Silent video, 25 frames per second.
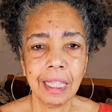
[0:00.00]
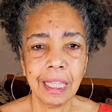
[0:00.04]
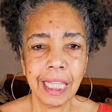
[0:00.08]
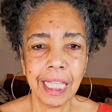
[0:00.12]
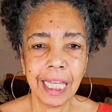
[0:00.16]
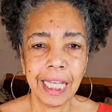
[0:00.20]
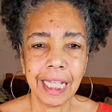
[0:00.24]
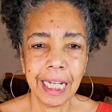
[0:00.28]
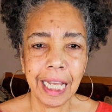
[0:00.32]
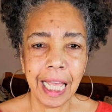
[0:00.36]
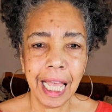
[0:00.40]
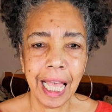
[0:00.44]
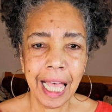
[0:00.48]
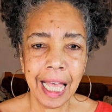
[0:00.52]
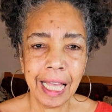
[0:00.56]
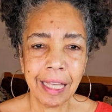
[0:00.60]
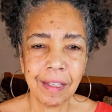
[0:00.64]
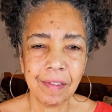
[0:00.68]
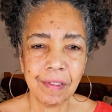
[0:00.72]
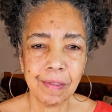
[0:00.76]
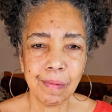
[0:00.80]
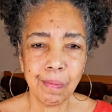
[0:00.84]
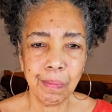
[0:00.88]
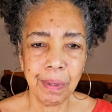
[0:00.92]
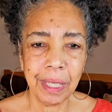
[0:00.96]
that
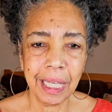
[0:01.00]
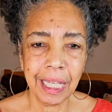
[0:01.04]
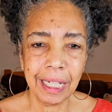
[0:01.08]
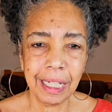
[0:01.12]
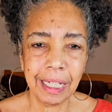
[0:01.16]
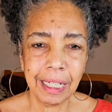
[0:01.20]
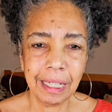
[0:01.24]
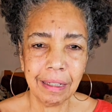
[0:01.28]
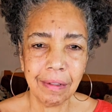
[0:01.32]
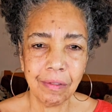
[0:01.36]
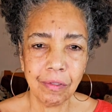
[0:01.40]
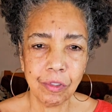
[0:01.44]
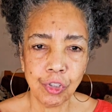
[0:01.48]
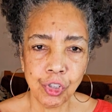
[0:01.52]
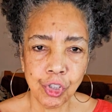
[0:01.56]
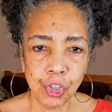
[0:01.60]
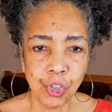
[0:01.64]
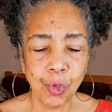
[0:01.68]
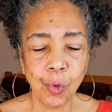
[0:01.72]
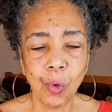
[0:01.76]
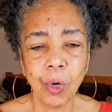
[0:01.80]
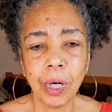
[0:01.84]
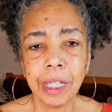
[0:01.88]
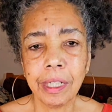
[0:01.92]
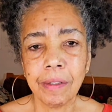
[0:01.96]
has been
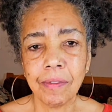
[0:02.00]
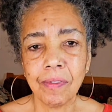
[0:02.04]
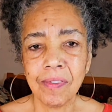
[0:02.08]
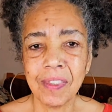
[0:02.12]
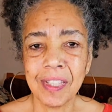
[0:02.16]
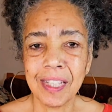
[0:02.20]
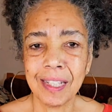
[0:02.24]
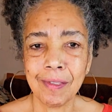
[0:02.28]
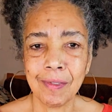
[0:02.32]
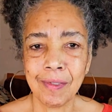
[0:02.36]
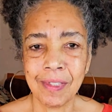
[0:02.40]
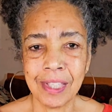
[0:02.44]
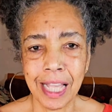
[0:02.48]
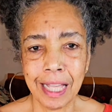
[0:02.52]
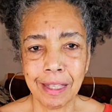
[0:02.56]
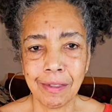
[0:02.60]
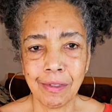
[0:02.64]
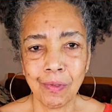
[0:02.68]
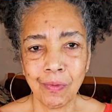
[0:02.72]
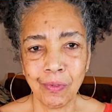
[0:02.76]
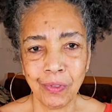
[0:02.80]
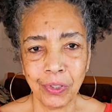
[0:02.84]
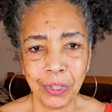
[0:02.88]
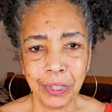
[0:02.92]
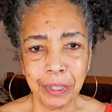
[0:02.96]
short of
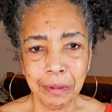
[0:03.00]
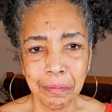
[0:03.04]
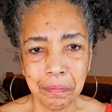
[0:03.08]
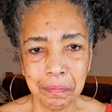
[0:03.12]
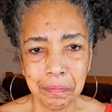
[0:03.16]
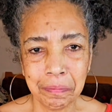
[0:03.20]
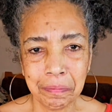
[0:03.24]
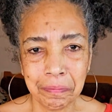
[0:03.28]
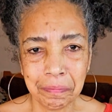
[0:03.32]
successful.